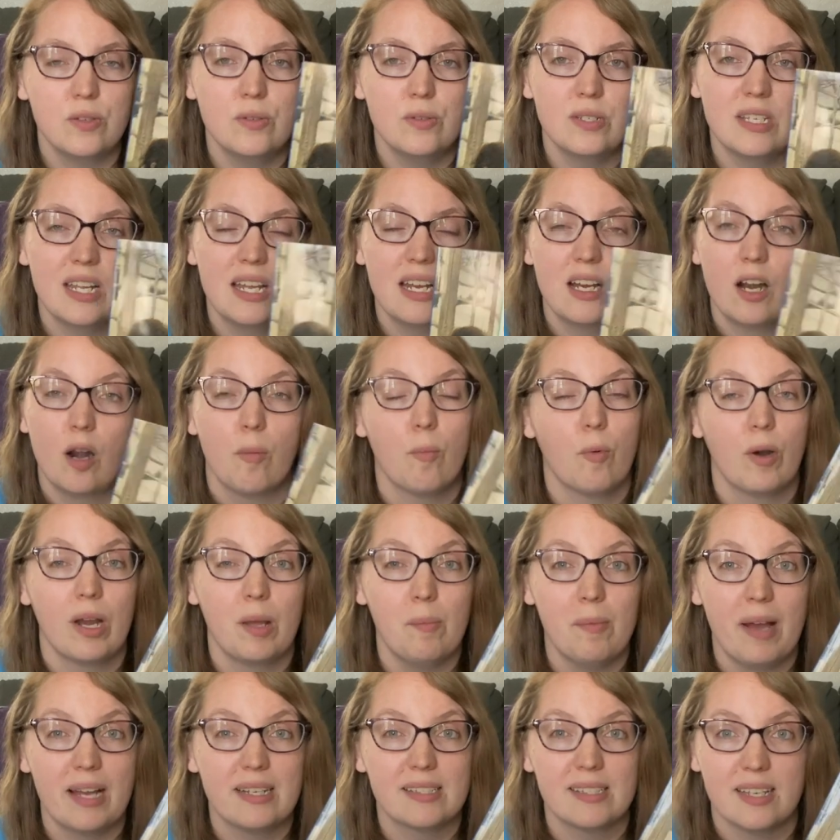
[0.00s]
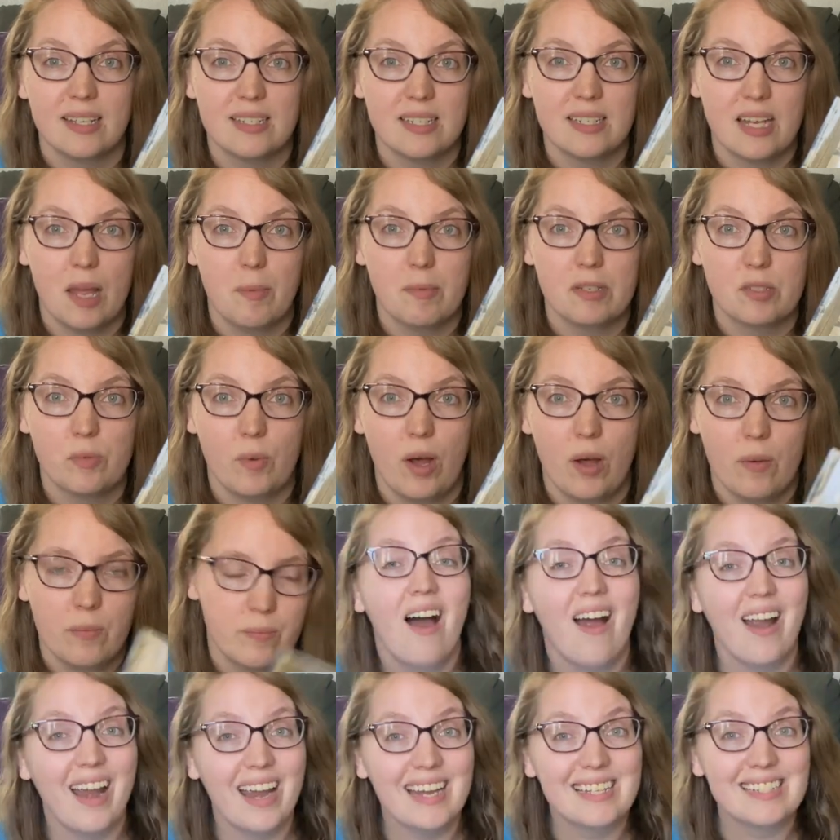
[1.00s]
use it in our morning basket time as well.
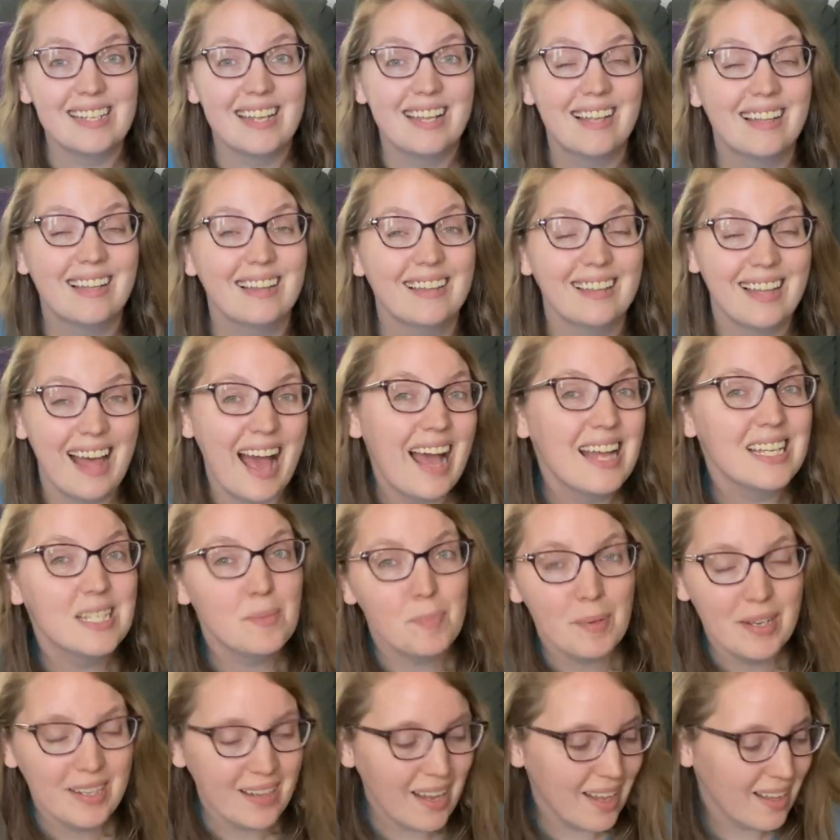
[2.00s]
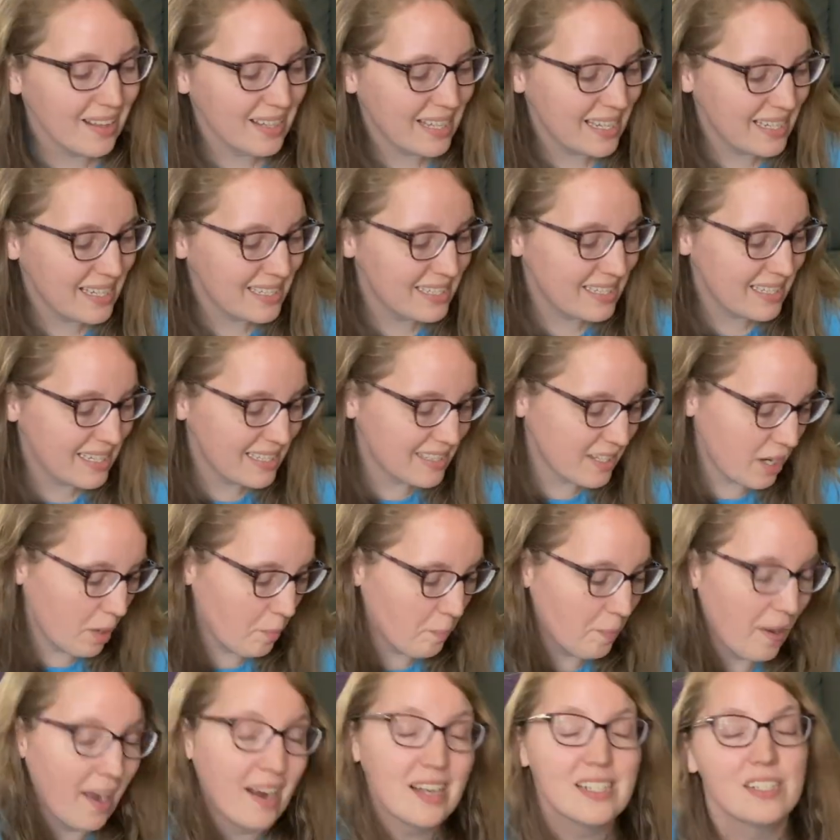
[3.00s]
All right, last but not least is our
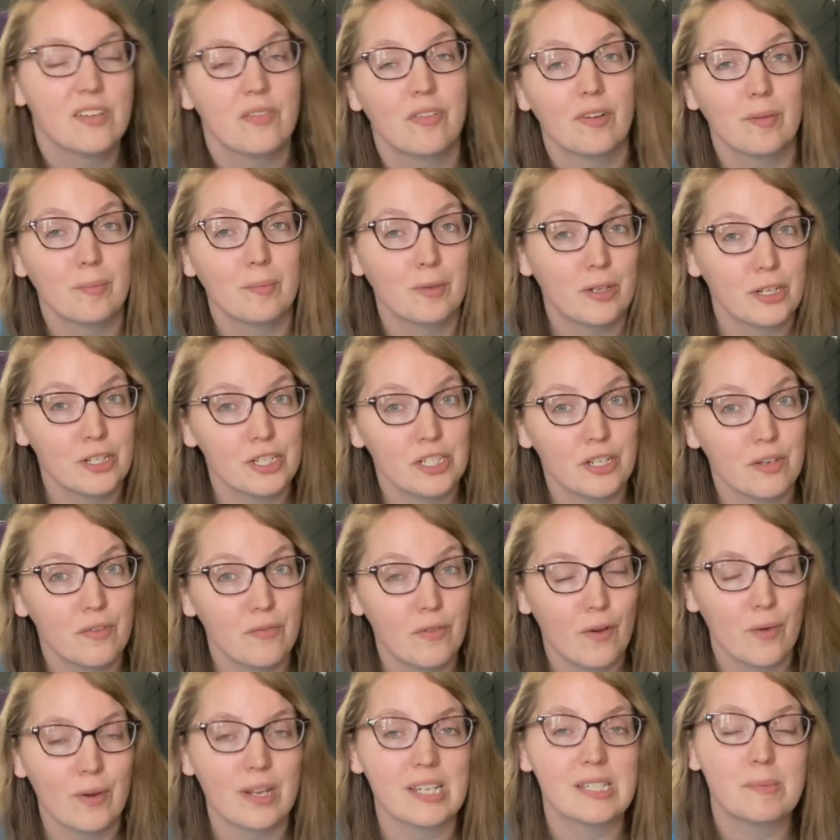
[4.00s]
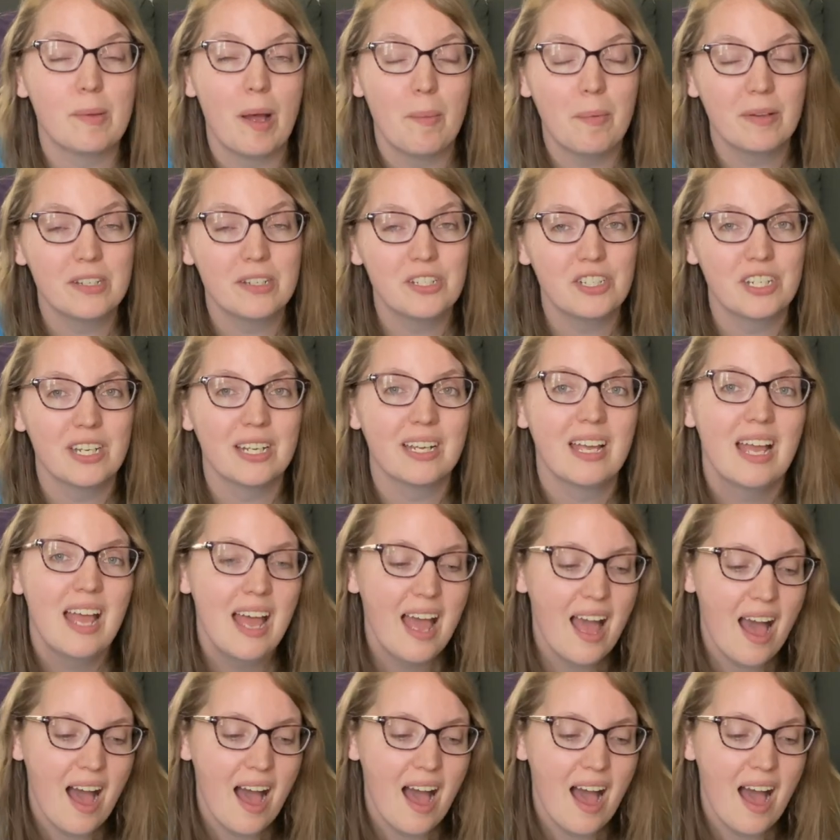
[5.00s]
box from Christian Focus Publishing.